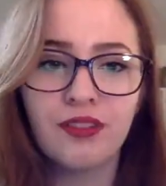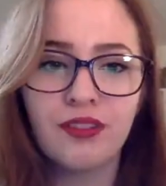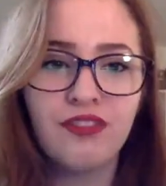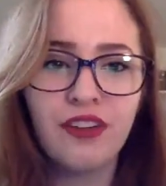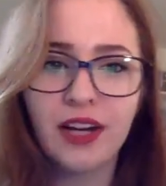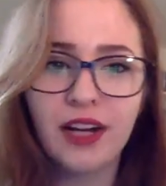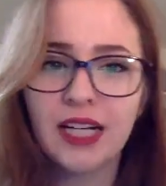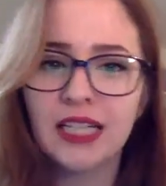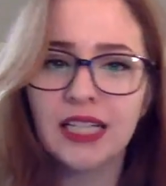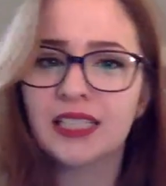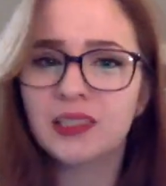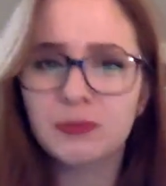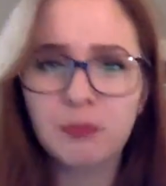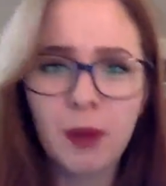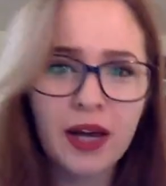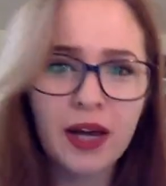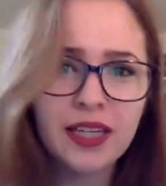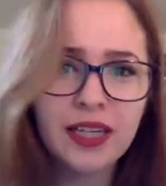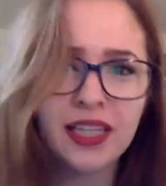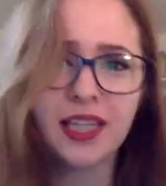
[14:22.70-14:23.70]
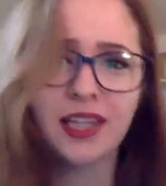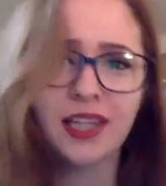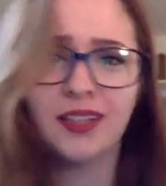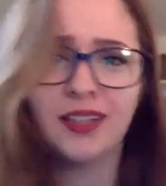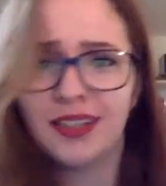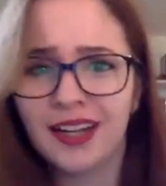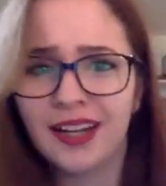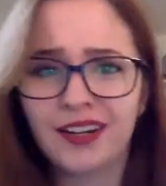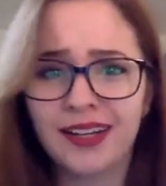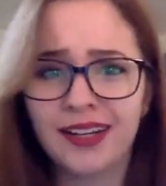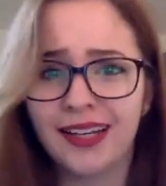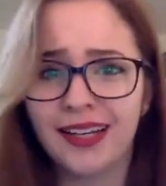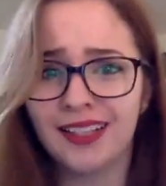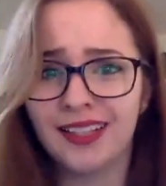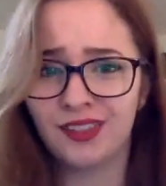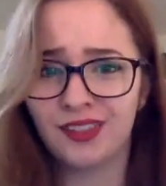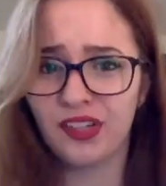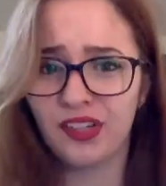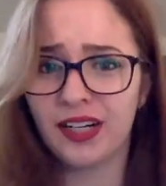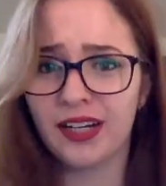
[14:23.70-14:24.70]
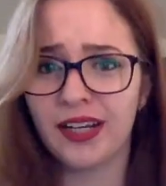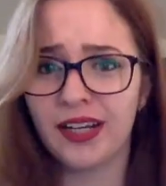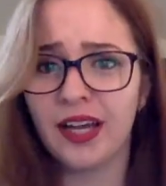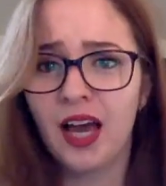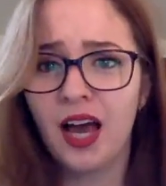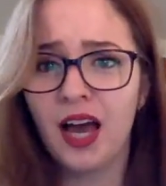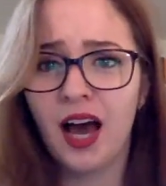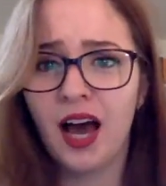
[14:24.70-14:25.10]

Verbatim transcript: a very spunky, hilarious, very